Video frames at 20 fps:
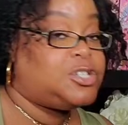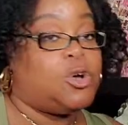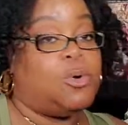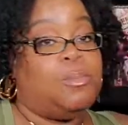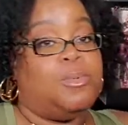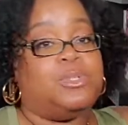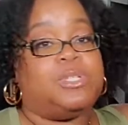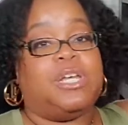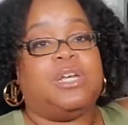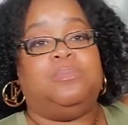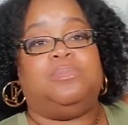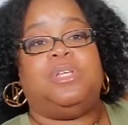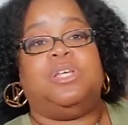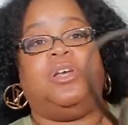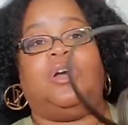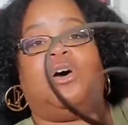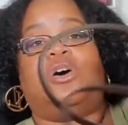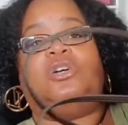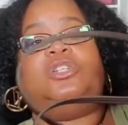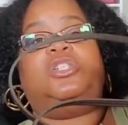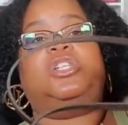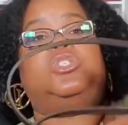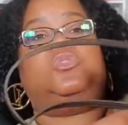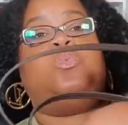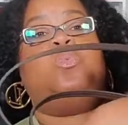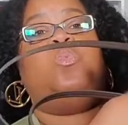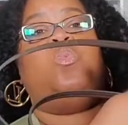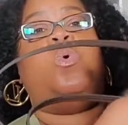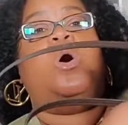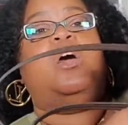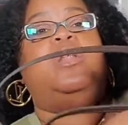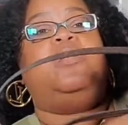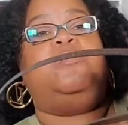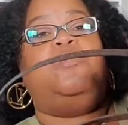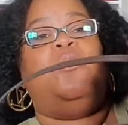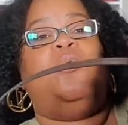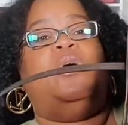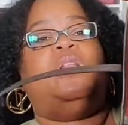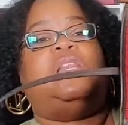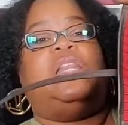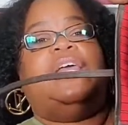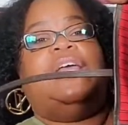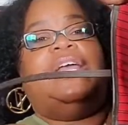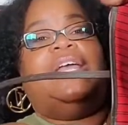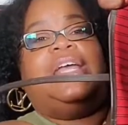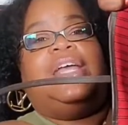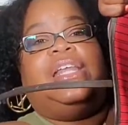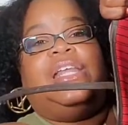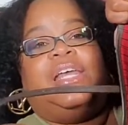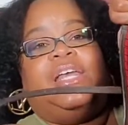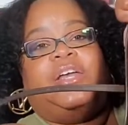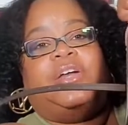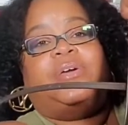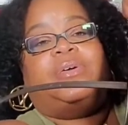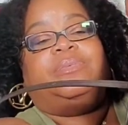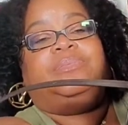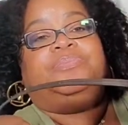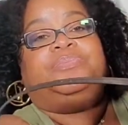almost empty, y'all. It's just one more thing in here.